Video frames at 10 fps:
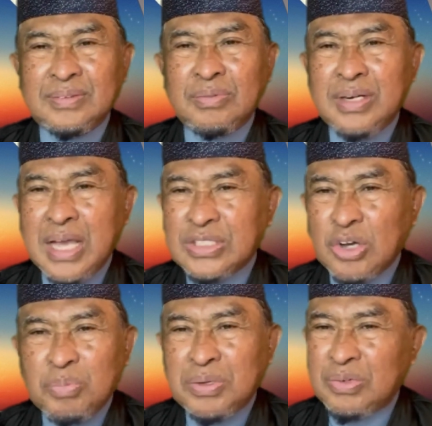When
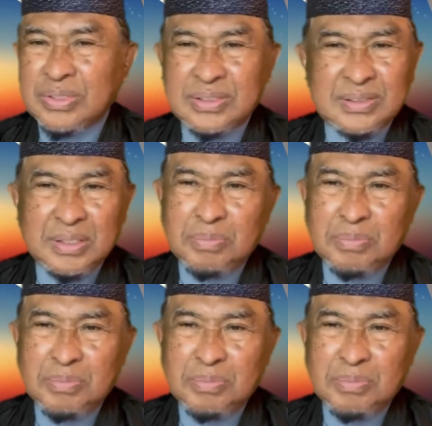Aisha opened, it was a